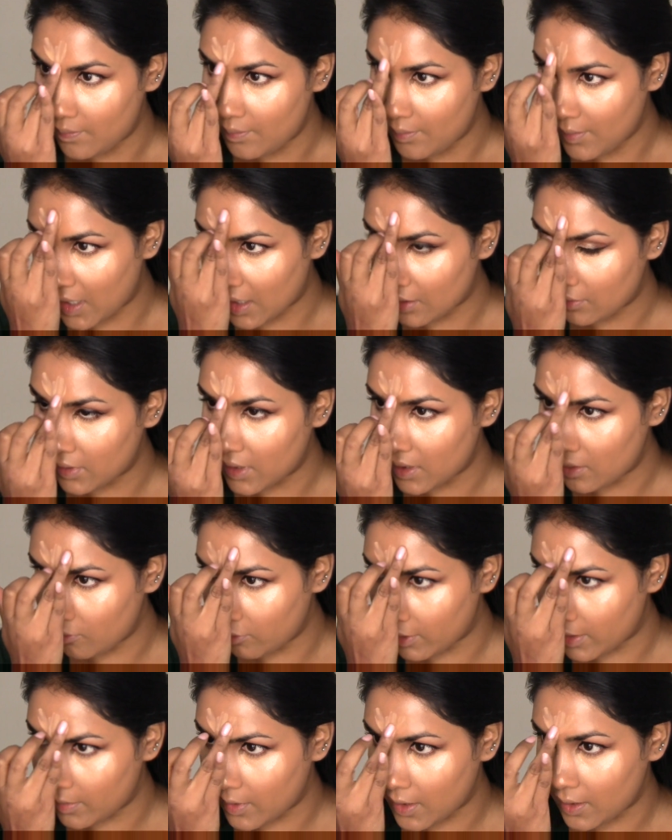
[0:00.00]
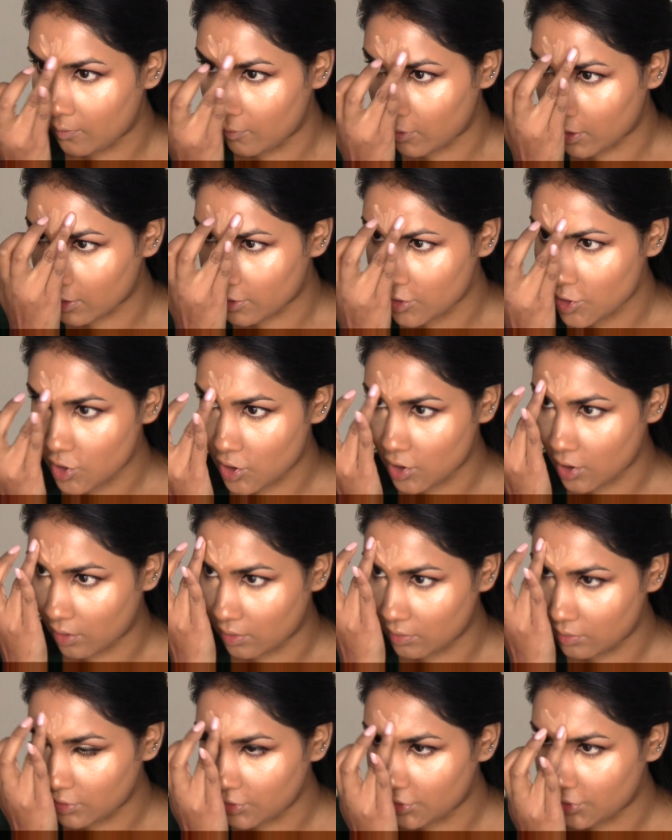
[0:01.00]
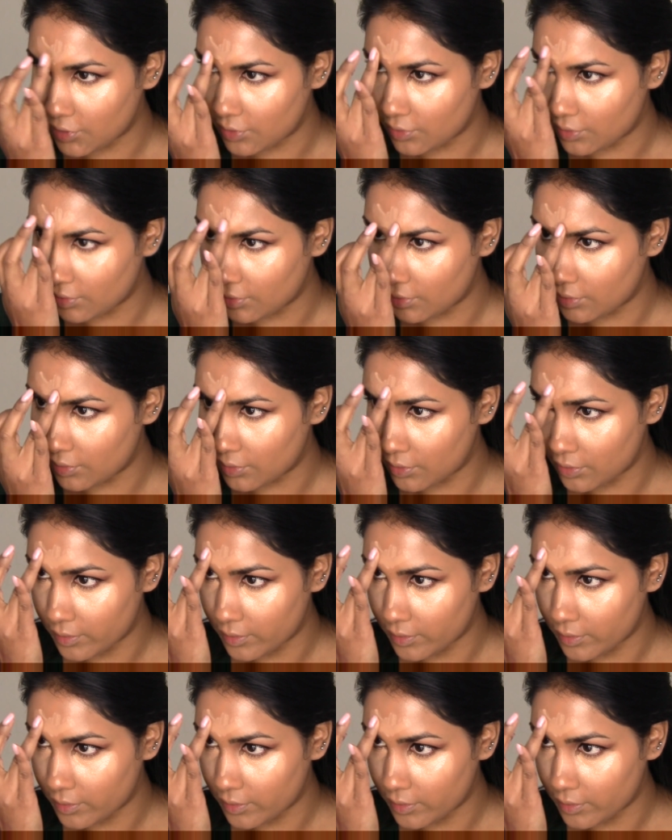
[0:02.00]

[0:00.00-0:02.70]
married women weren't shown to,